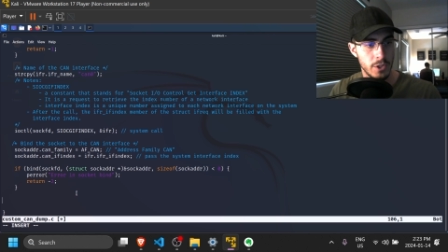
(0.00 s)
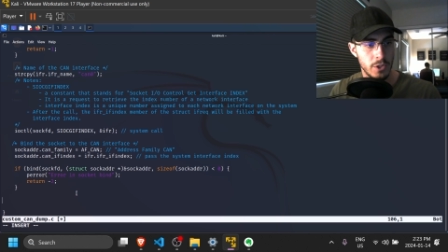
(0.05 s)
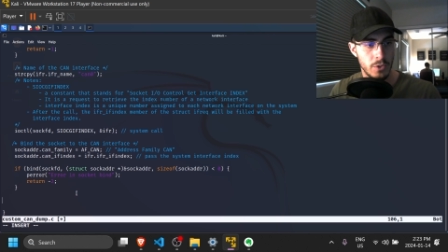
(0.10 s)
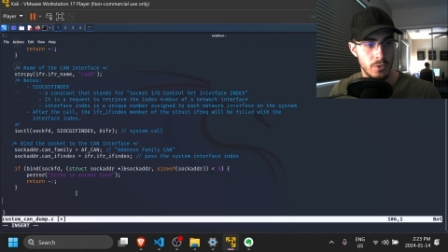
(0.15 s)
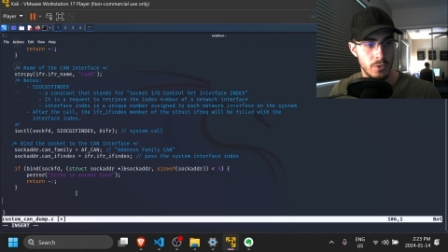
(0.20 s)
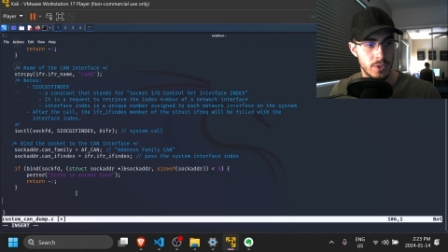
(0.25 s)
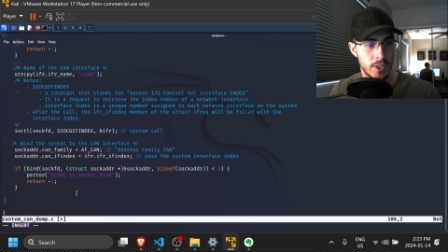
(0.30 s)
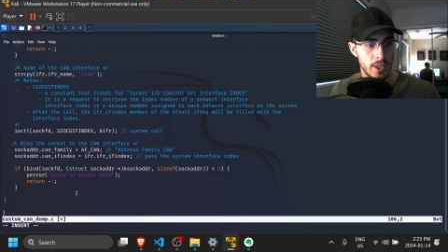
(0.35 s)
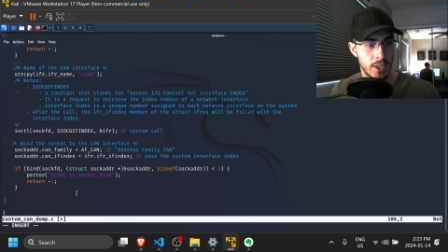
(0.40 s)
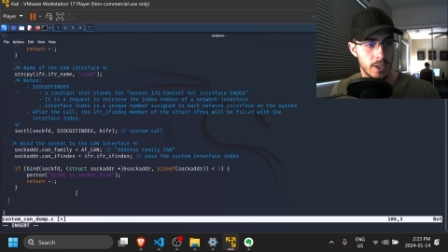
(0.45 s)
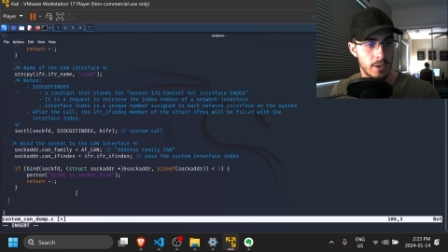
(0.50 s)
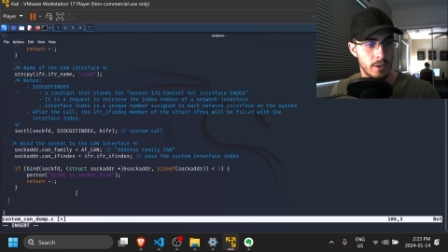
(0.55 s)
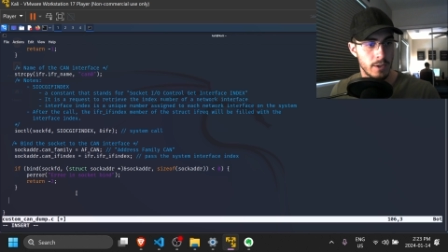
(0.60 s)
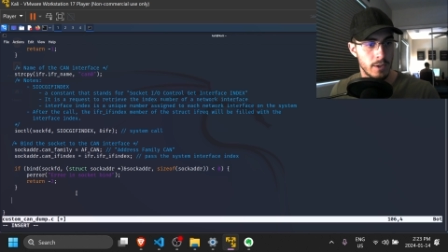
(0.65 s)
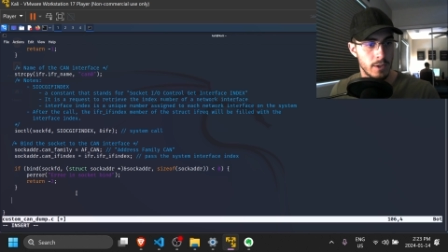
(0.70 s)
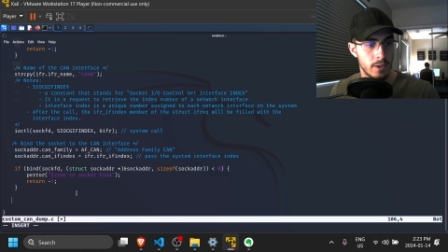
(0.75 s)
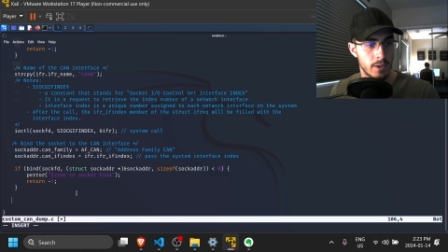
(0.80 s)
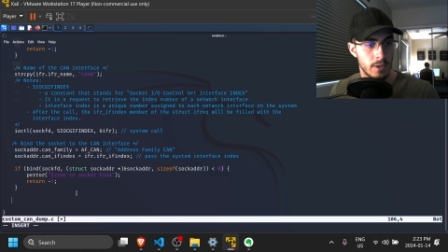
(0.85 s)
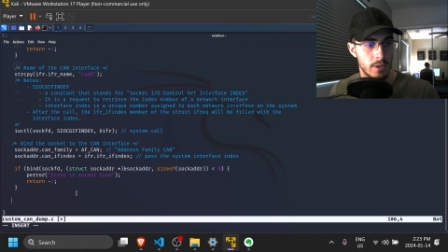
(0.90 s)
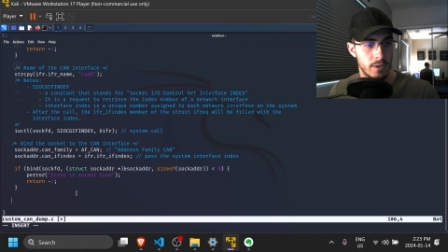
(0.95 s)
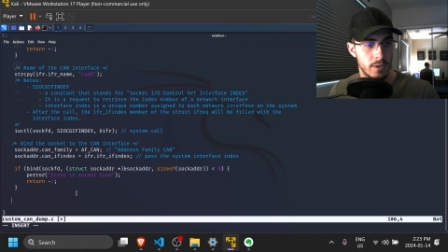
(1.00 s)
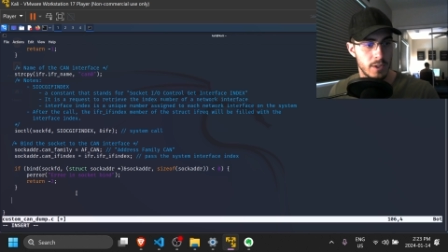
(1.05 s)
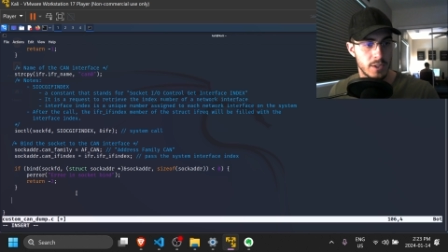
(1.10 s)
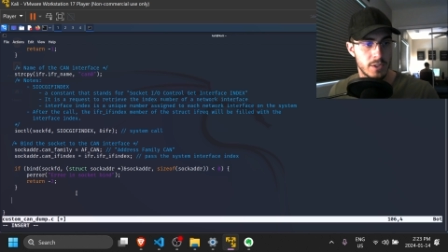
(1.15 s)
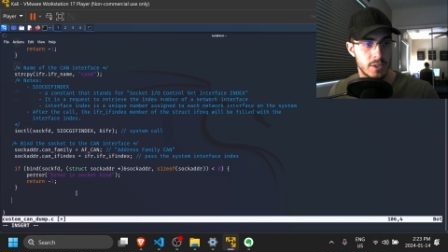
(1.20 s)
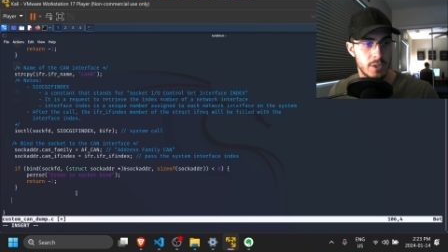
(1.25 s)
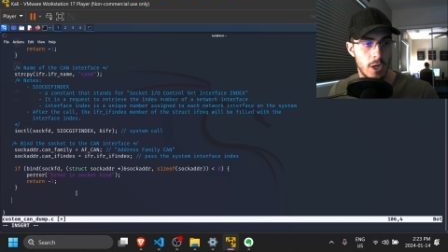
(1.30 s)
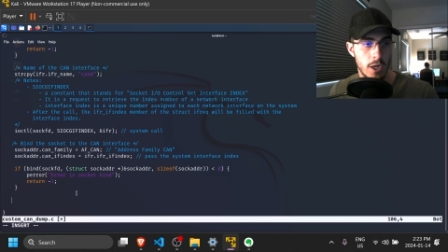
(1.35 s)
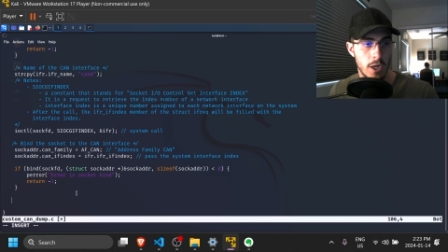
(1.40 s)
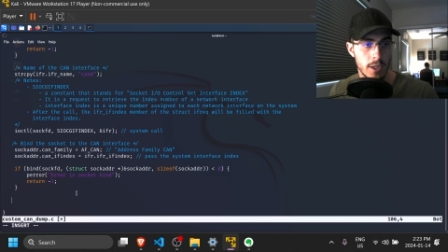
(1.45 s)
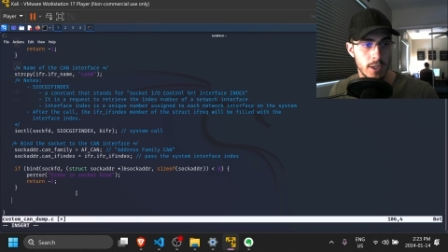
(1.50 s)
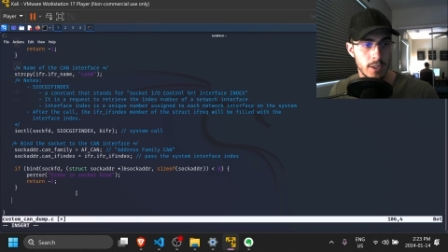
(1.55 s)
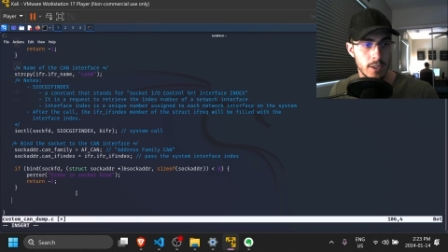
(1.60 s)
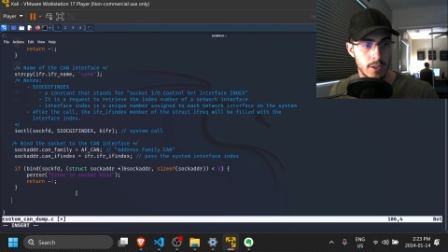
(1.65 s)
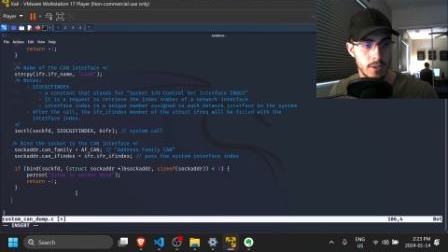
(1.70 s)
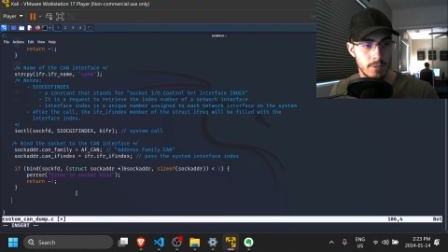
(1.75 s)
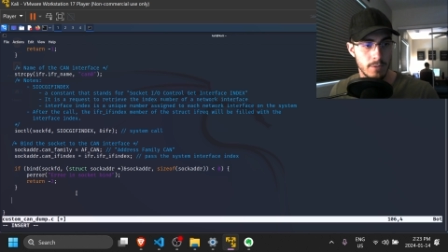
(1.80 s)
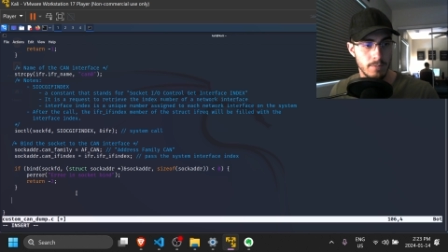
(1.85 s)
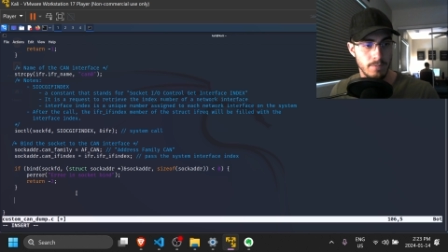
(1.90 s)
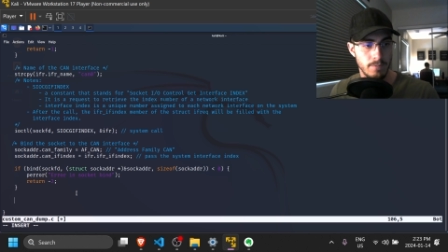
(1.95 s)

using the socket.